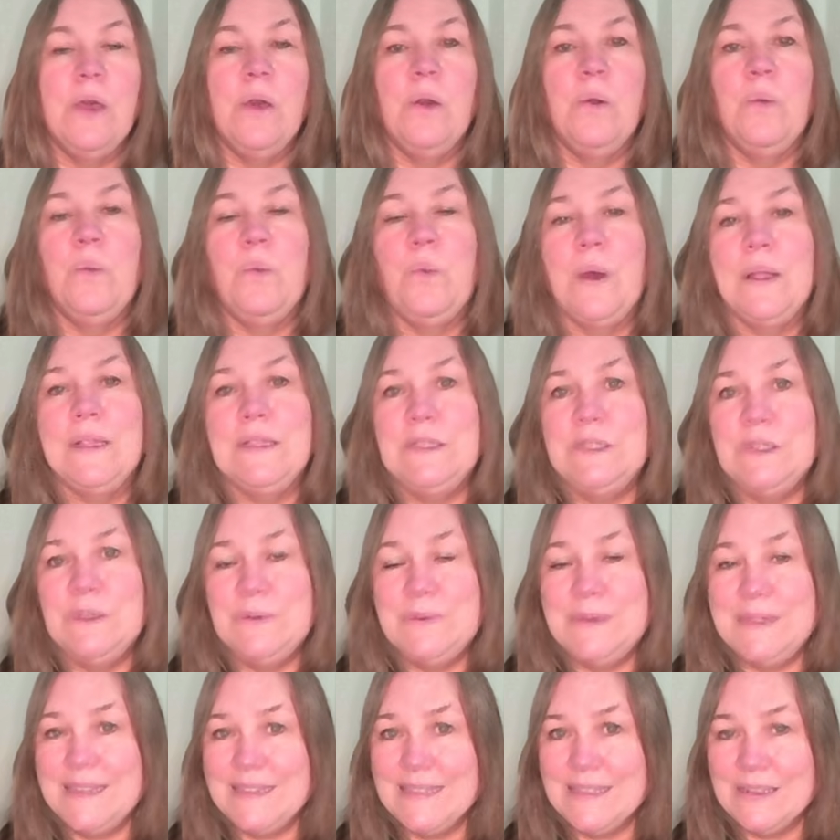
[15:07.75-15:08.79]
Once you
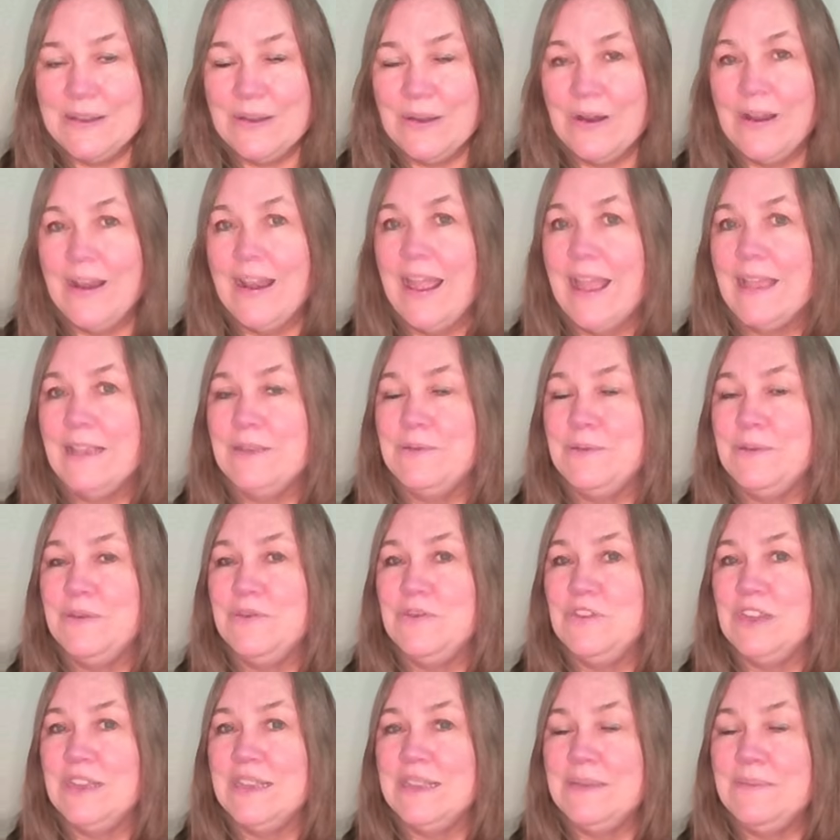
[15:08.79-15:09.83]
discard, as we
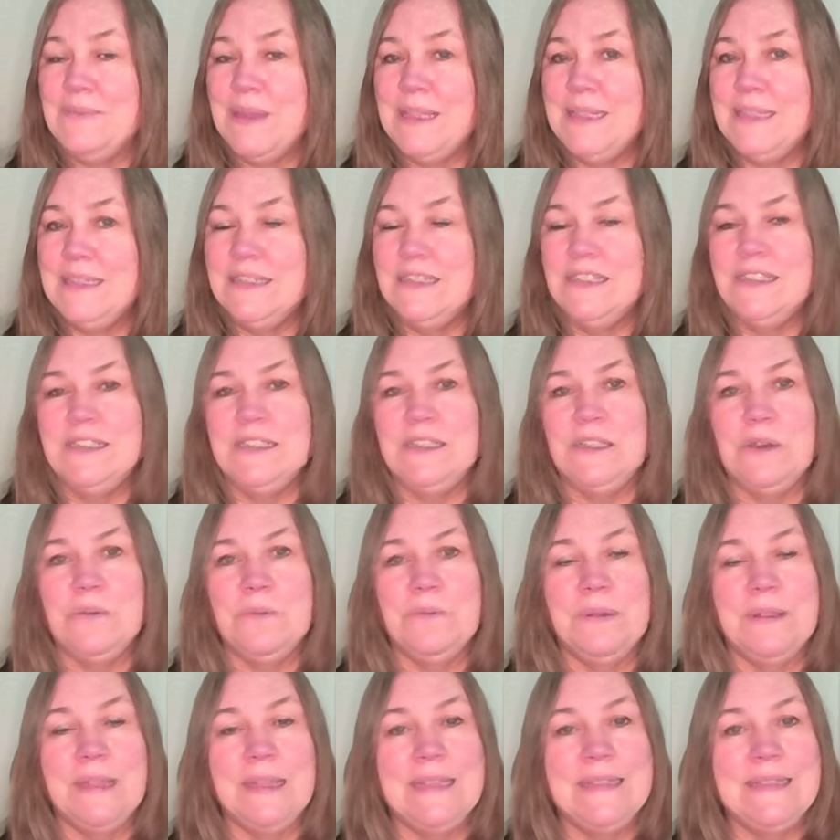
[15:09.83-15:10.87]
just mentioned, either
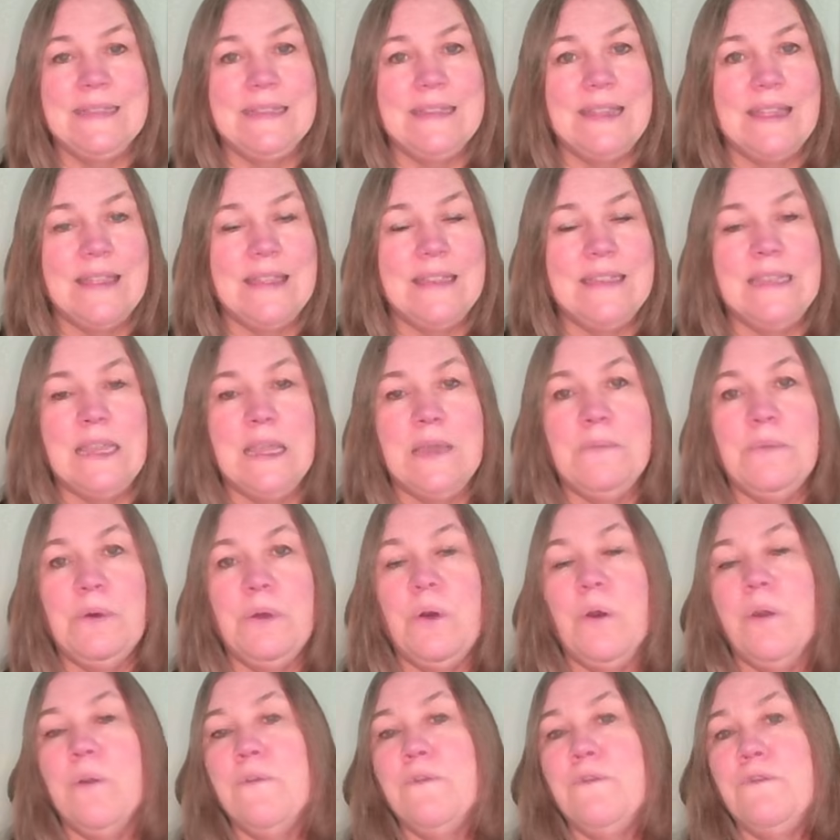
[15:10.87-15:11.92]
place it on the table
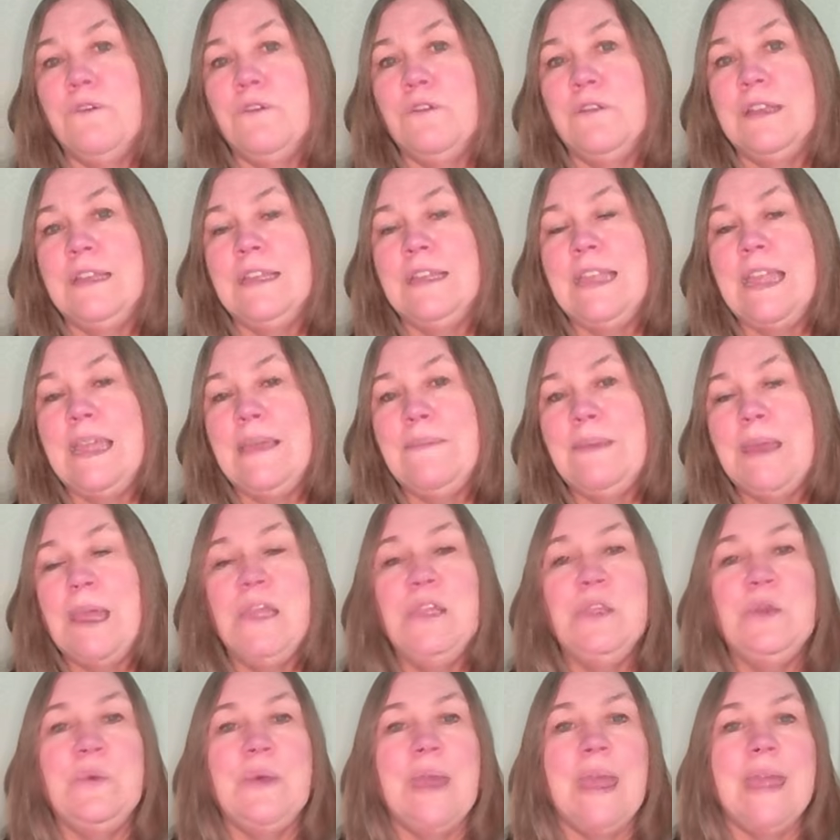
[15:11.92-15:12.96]
or fully name it,
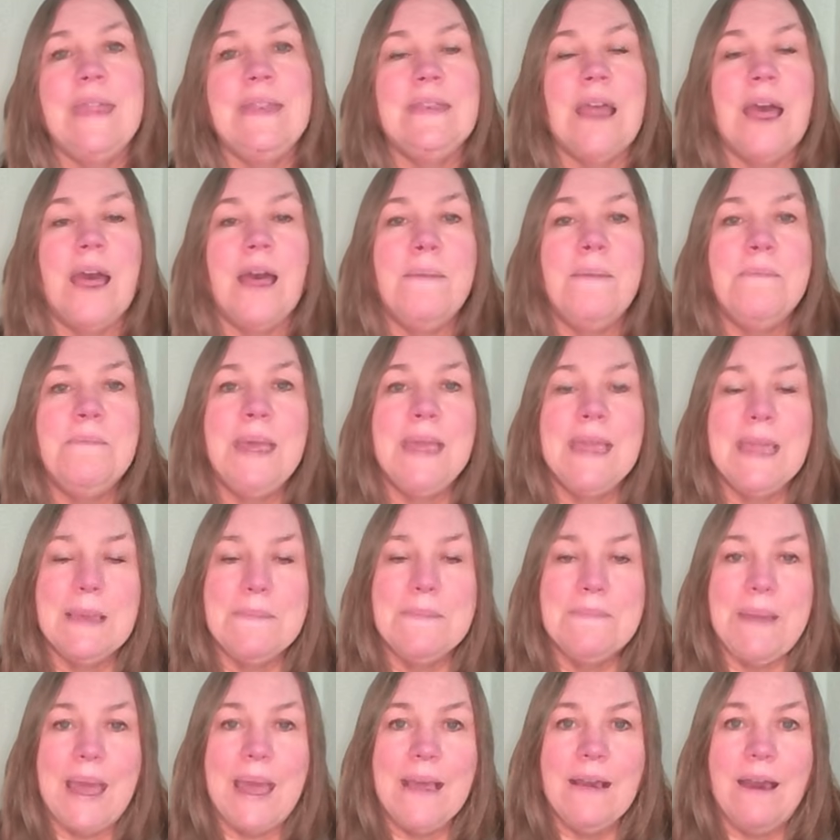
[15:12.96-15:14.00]
you cannot pick it
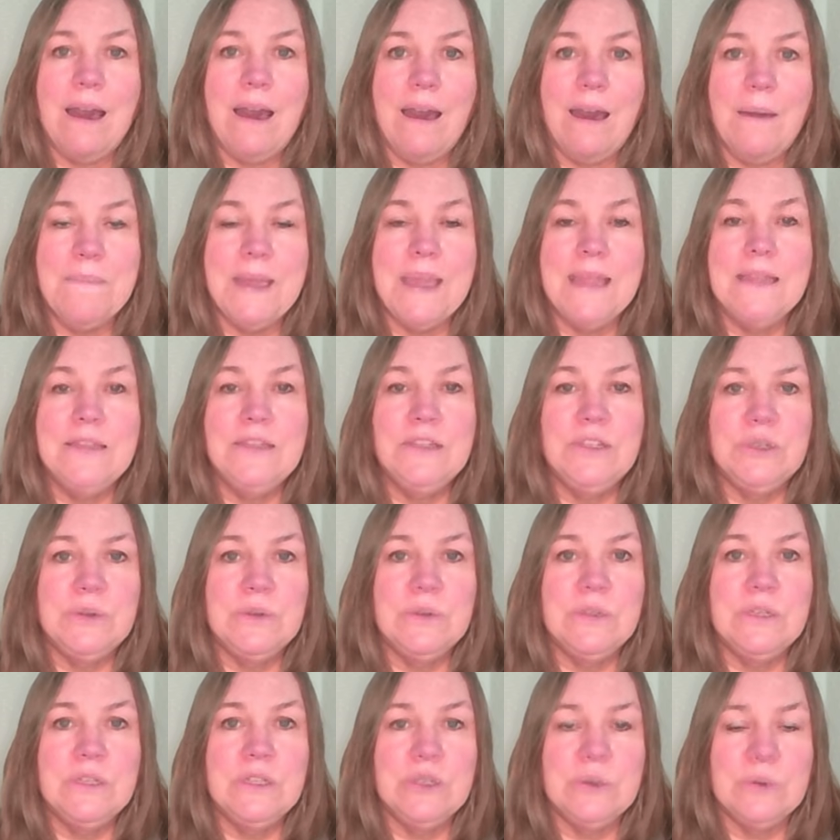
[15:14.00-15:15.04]
back up and do
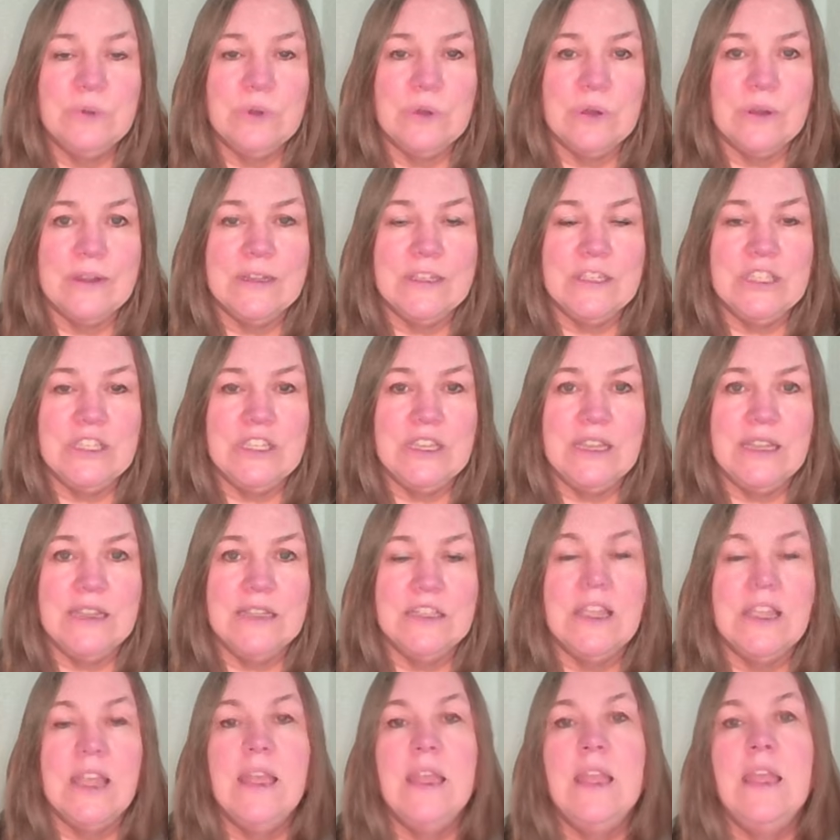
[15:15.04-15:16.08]
the joker exchange.